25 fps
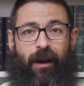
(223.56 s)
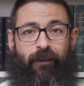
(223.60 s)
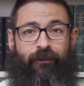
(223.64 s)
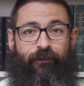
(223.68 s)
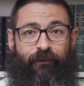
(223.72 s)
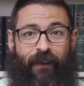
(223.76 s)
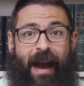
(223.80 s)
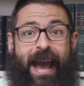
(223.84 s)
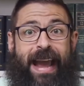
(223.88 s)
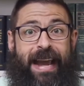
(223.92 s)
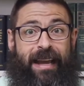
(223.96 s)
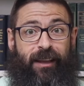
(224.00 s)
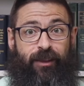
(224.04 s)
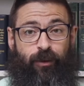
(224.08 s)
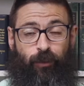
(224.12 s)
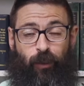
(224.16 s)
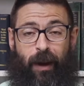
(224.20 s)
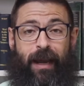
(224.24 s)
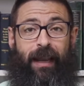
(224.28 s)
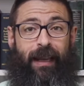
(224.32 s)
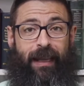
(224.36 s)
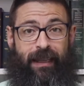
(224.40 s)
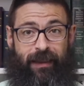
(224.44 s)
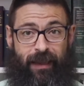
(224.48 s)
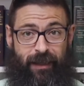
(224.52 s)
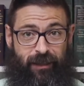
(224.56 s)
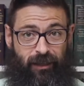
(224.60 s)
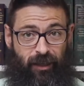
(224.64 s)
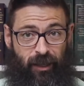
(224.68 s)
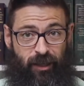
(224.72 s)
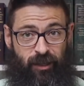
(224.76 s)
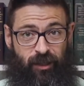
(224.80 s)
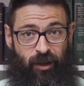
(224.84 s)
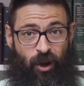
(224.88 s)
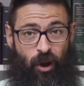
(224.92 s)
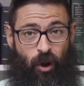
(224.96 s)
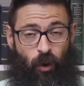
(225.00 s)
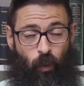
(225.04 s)
faith, really. This
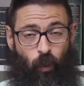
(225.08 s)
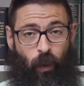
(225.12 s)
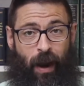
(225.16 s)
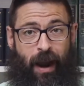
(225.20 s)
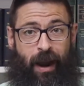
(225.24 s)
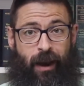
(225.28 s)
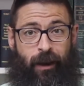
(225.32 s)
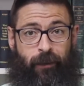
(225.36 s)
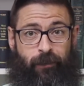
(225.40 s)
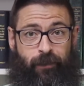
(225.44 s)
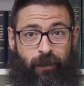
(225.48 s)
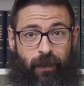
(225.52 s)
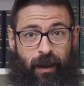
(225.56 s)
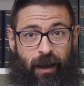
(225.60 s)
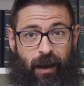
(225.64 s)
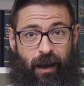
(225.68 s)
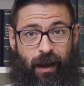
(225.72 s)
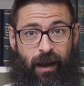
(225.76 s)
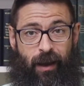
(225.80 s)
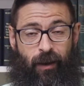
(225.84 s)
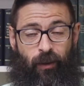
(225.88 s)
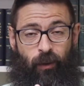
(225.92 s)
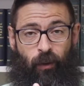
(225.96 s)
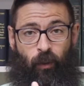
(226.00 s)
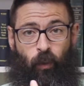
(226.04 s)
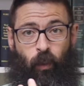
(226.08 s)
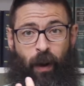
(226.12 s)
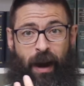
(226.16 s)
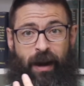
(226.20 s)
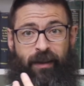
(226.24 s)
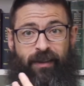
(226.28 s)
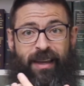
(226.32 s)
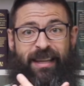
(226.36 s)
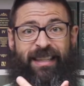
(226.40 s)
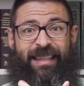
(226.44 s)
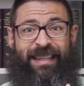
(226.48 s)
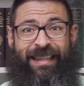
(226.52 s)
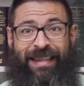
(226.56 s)
is where
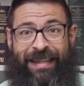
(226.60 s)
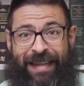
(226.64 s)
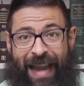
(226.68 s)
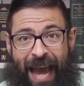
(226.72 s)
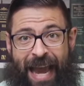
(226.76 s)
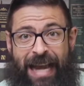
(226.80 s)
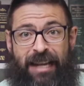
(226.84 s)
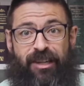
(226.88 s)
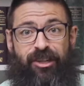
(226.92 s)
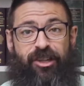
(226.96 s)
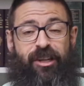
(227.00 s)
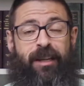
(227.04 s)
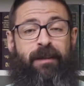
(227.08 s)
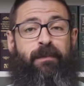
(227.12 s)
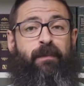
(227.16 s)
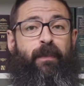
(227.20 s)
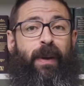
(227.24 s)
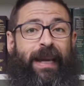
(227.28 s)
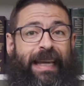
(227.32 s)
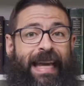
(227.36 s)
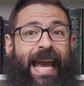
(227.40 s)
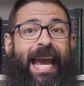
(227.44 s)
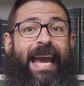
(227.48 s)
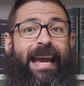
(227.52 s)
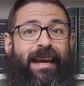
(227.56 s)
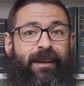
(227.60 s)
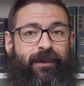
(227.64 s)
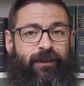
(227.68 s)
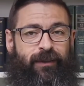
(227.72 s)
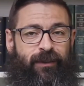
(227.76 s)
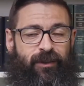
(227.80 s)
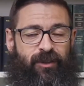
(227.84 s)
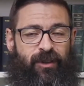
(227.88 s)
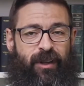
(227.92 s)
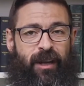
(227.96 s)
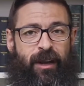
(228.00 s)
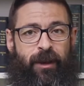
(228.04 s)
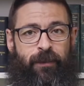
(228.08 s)
this nation
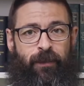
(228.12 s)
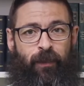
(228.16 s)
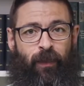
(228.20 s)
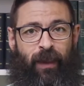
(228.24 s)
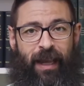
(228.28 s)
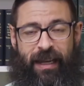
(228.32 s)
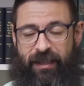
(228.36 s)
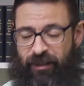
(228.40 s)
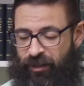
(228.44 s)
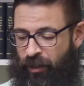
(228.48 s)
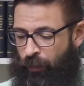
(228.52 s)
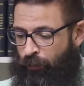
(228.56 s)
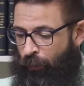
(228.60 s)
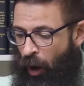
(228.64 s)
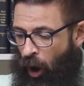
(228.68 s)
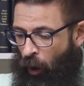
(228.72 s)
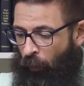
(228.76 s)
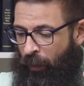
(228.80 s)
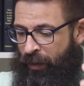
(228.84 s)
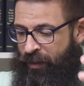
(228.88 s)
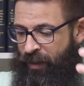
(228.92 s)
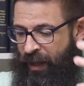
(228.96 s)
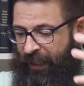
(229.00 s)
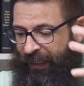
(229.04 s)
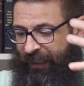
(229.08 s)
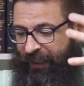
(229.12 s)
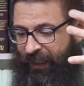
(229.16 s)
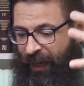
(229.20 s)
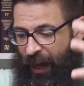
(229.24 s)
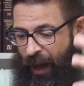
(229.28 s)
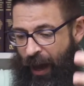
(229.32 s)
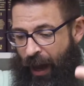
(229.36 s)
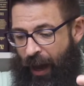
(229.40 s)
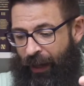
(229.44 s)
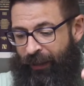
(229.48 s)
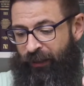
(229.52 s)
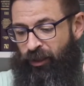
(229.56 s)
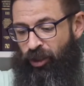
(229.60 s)
begins, is the moment that
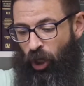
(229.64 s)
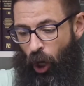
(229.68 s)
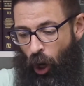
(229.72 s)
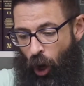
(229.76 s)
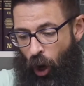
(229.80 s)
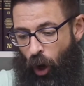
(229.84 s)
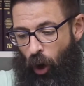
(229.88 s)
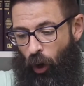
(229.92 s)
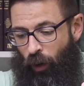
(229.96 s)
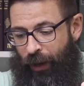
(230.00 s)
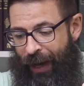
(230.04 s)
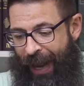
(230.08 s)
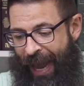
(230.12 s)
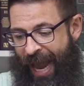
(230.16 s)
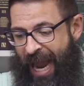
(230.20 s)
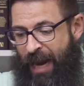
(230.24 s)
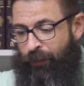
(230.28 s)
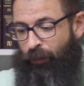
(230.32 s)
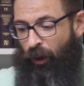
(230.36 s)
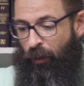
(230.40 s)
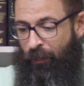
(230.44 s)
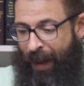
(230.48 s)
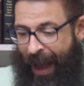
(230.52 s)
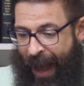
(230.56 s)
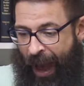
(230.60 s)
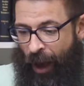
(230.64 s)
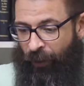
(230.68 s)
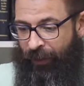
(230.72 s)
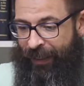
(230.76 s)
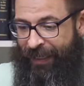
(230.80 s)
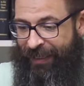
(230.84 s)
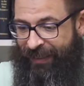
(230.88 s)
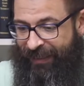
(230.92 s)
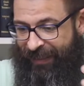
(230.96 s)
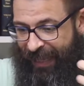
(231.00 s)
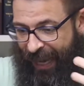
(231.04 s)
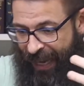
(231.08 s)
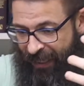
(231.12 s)
God called Abram out.
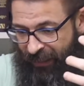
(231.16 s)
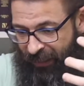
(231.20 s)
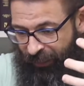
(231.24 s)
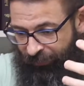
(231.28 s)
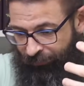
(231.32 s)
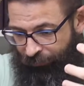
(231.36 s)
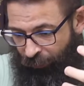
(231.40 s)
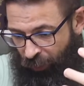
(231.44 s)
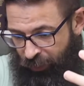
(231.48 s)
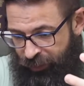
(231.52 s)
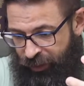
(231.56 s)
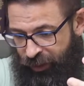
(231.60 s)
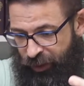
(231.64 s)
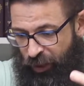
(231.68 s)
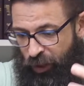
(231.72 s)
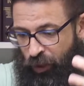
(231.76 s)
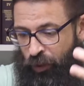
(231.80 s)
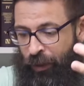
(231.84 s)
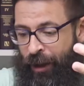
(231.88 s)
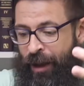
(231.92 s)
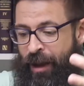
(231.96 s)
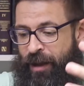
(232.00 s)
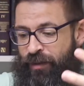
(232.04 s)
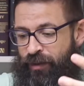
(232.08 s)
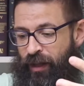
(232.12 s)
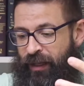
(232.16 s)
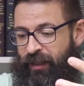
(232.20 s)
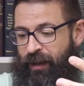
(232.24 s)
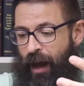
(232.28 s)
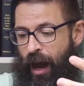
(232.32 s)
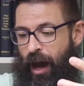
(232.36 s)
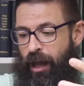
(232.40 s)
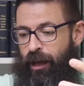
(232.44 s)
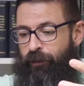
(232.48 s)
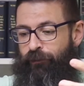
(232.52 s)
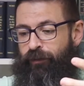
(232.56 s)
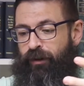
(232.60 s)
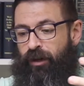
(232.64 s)
He says in verse 2, the
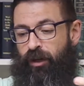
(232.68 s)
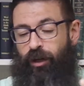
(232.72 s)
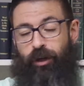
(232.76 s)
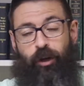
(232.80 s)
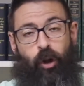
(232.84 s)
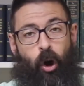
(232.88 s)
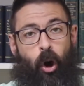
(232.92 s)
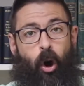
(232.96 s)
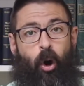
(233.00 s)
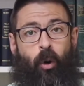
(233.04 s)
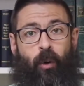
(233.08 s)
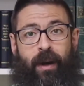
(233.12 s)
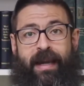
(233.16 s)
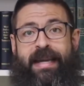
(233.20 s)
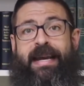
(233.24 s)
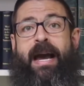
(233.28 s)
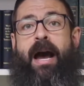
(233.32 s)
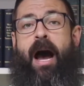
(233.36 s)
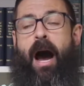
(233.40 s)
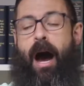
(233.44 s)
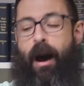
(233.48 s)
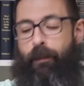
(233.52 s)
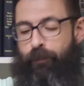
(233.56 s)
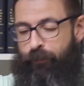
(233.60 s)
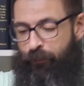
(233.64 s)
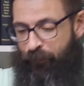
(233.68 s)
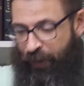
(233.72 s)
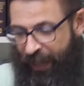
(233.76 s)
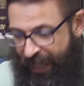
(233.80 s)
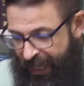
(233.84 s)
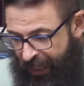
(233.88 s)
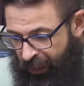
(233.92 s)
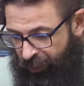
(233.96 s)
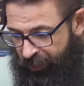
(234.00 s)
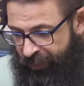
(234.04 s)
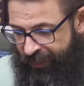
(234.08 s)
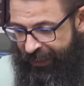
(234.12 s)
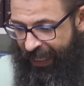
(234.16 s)
God of glory
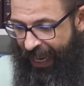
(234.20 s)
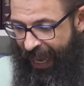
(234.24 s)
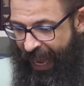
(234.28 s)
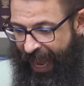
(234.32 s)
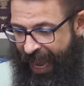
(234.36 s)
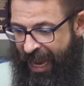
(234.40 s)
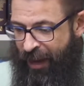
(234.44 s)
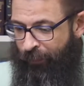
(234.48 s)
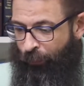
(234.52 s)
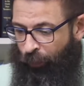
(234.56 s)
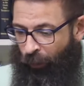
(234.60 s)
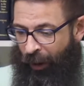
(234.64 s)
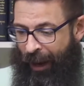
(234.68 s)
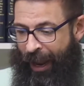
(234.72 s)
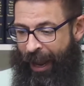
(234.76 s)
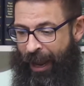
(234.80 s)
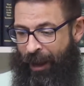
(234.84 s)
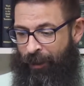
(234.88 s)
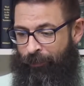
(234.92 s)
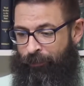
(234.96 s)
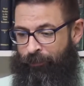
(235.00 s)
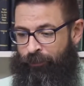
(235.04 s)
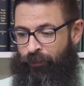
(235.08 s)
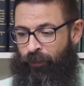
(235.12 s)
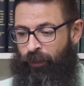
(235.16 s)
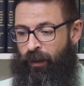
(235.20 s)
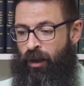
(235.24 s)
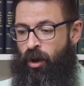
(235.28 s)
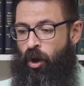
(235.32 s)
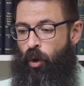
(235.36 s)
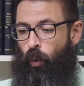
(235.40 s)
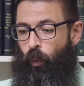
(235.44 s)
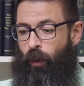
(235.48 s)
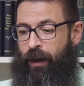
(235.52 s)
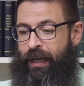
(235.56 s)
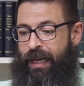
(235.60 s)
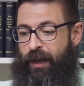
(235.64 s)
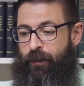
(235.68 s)
appeared to Abraham
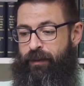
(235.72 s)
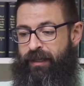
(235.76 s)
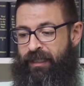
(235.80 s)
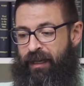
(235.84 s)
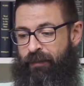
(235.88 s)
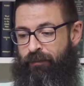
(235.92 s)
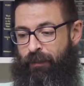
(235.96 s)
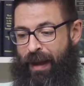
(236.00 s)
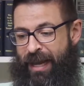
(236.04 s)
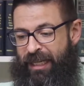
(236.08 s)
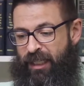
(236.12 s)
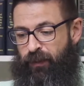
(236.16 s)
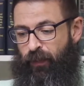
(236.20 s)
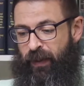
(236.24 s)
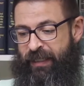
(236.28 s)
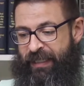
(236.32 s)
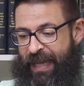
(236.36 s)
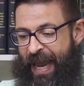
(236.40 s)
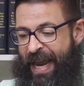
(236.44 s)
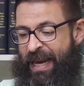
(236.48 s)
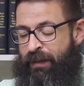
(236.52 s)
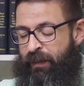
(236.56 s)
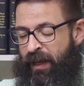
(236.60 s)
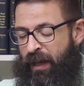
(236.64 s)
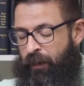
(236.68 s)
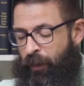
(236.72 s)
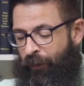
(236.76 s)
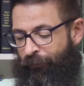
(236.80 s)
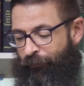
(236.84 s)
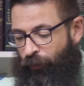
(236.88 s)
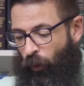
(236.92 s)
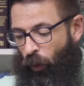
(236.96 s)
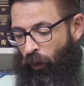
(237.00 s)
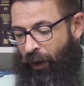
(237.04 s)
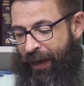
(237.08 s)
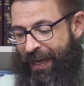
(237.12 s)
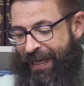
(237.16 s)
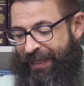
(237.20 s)
when he was in Mesopotamia
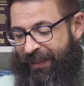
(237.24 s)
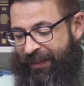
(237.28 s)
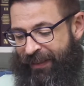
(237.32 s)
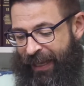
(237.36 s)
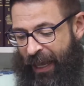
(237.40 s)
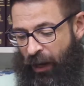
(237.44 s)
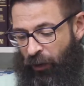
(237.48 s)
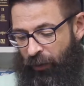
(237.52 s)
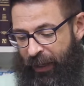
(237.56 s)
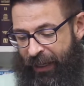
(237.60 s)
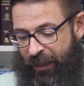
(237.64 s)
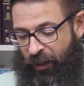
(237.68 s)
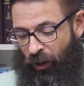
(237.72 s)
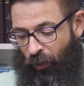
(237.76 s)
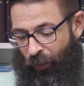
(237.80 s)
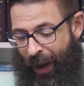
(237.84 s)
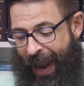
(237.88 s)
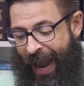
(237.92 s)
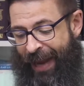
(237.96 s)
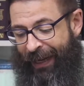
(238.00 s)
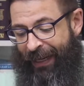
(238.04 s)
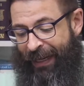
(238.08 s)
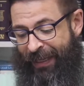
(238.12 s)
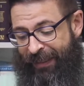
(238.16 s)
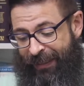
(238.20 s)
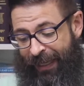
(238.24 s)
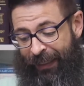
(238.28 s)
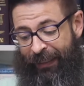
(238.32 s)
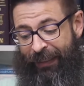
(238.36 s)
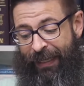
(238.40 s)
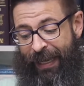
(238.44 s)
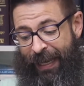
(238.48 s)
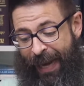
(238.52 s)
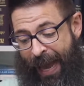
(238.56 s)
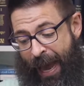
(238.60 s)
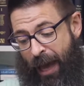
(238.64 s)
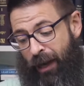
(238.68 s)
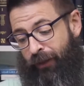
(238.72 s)
before he settled in Haran. And he
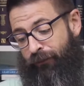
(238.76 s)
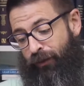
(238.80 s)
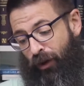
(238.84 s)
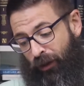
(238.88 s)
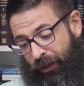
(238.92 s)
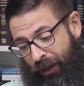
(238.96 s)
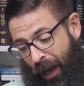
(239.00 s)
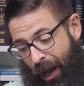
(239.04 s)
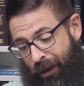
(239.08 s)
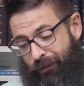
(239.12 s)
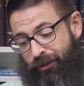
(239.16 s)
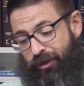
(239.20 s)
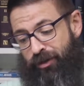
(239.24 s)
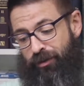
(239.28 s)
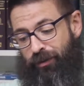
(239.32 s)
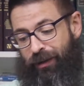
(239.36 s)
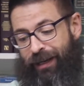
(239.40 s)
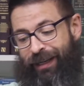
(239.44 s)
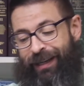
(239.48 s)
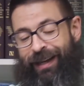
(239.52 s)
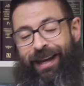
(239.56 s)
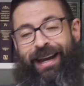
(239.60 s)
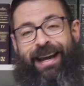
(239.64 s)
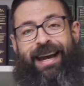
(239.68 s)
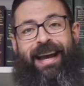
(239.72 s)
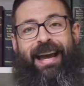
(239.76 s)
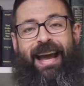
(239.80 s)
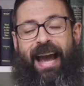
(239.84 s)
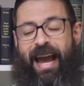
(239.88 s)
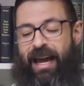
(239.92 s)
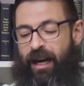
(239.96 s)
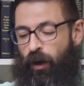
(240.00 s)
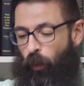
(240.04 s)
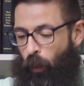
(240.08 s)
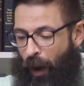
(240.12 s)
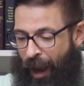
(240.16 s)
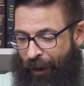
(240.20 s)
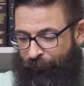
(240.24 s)
said, get out of your country
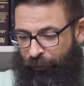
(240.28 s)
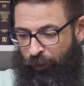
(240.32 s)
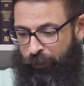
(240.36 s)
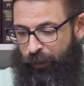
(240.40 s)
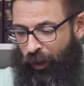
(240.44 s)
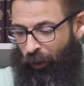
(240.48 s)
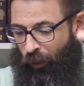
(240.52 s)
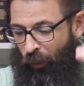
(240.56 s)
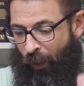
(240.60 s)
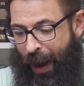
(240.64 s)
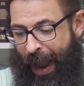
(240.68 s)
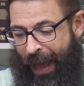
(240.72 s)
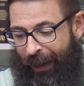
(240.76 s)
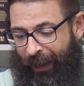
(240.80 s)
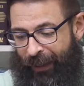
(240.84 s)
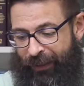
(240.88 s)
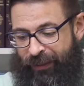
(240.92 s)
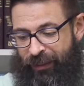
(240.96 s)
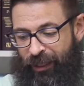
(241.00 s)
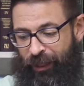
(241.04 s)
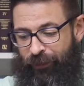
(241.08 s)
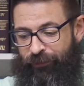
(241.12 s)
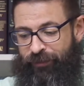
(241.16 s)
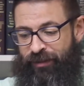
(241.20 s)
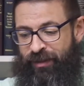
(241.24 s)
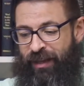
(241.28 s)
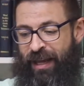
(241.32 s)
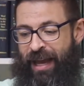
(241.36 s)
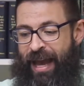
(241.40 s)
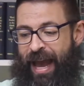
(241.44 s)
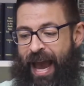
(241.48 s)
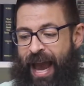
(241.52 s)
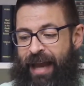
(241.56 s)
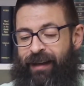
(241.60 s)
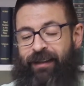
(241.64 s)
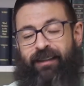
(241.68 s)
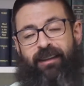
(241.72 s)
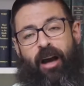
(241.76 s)
and away from your relatives
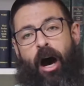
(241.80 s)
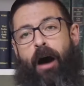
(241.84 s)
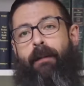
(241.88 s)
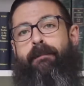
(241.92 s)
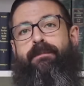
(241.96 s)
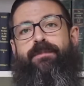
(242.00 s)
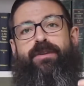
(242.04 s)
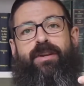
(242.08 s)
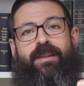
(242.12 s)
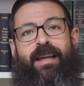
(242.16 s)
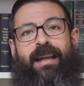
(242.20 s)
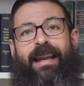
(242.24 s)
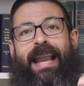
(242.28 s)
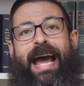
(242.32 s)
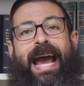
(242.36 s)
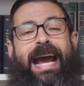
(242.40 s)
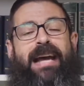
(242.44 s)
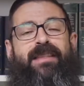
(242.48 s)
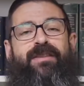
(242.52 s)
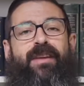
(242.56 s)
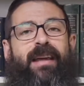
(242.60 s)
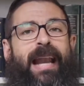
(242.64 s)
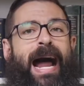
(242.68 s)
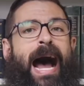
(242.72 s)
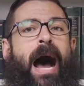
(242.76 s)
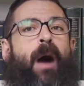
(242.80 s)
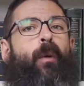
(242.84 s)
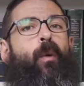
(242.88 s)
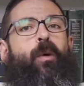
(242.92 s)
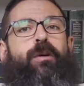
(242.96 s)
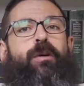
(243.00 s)
and come to the land that I